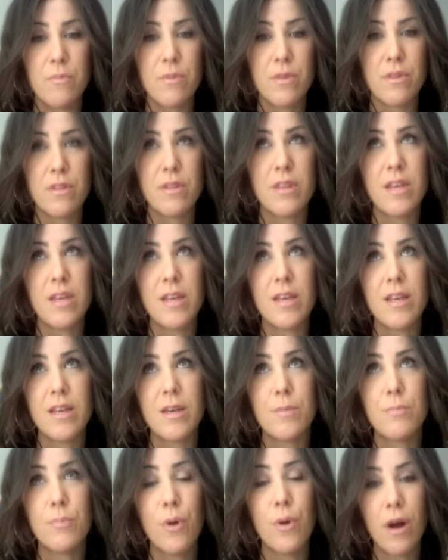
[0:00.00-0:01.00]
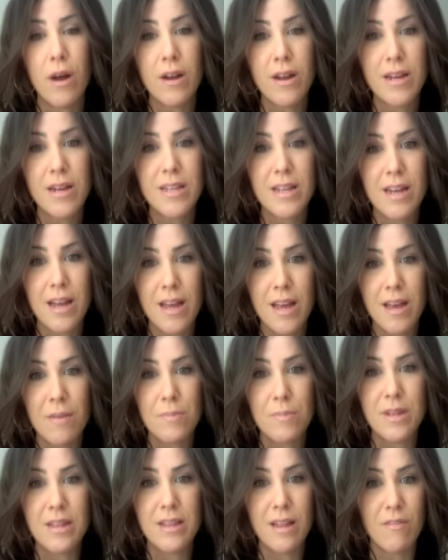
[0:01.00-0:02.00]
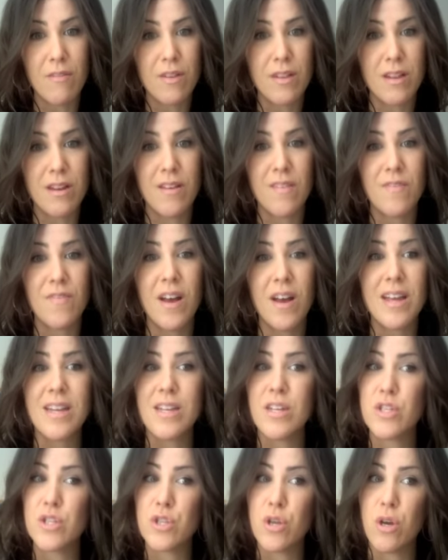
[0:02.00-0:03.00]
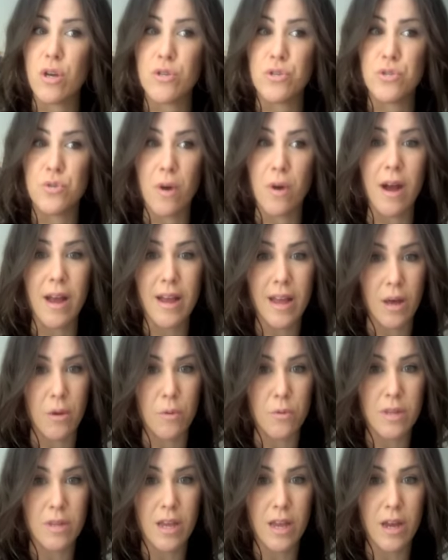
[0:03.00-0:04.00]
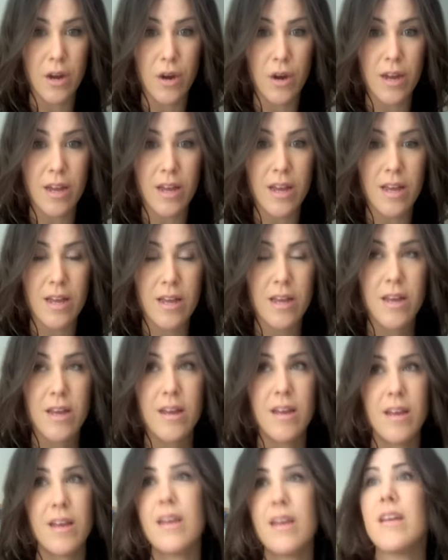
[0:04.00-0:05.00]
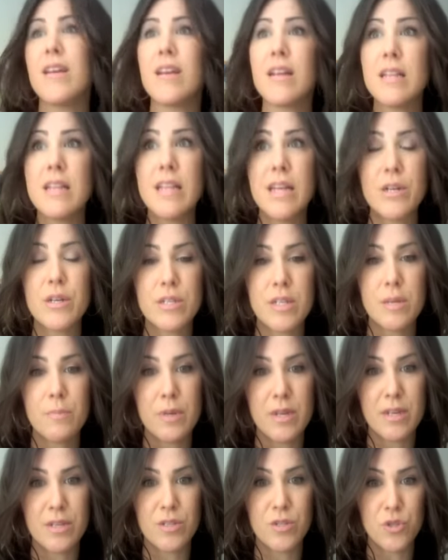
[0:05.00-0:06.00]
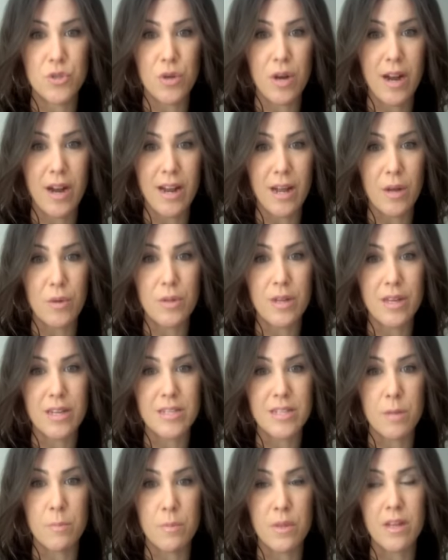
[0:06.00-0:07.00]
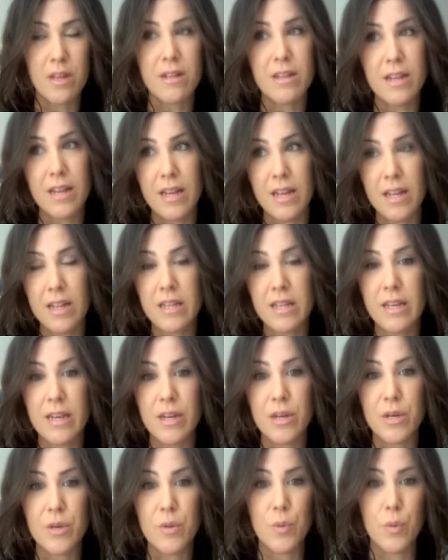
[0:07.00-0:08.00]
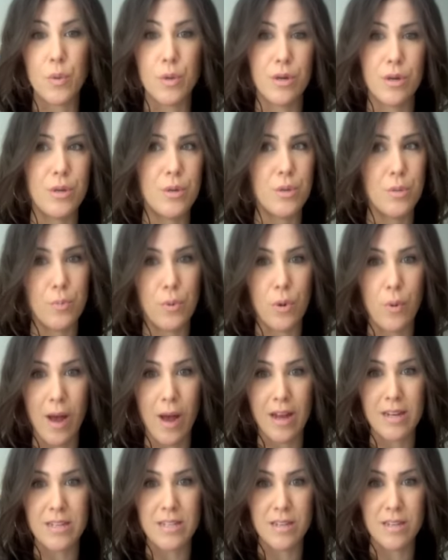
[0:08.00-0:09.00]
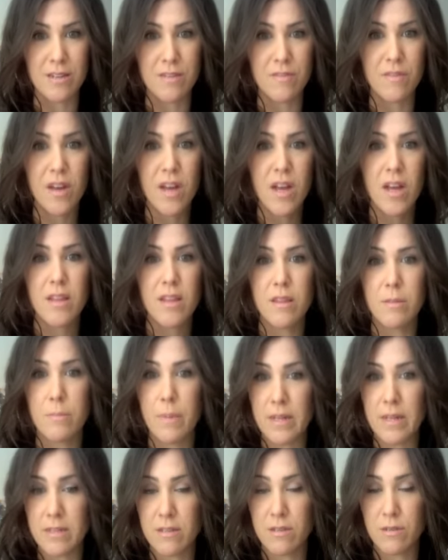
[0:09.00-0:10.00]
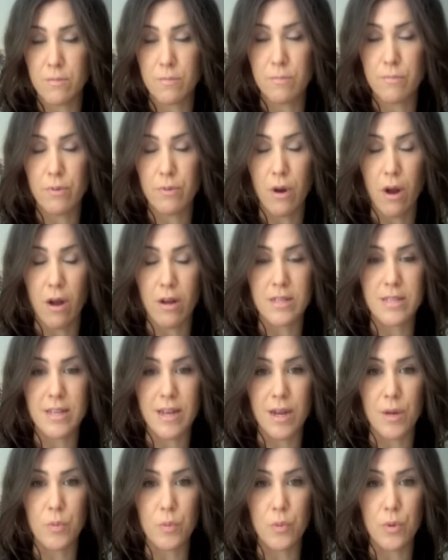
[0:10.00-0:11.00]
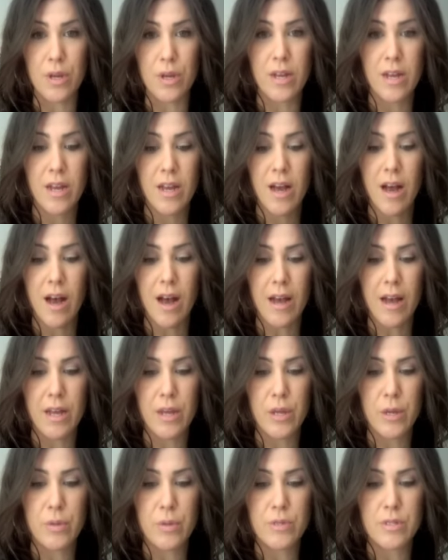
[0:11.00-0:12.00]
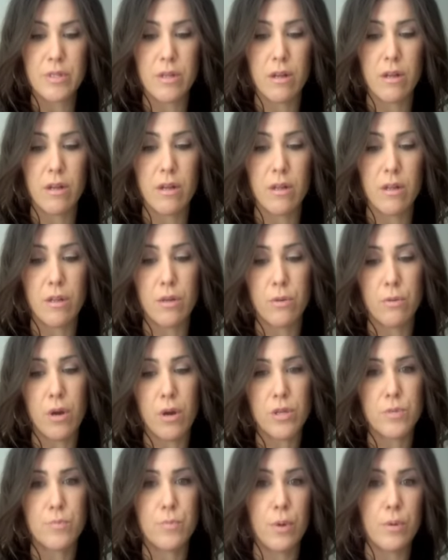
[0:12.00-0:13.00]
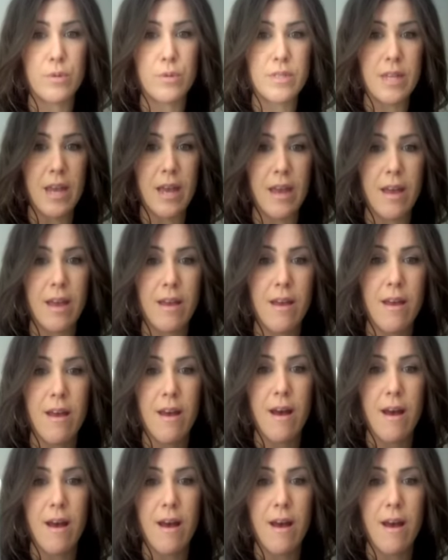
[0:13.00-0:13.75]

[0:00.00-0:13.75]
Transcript: the product that I have been loving that I find does not dry out the area, it clears it but doesn't dry it out like some of the Clean and Clear or the Proactive, the benzoyl peroxide would. I use the La Roche-Posay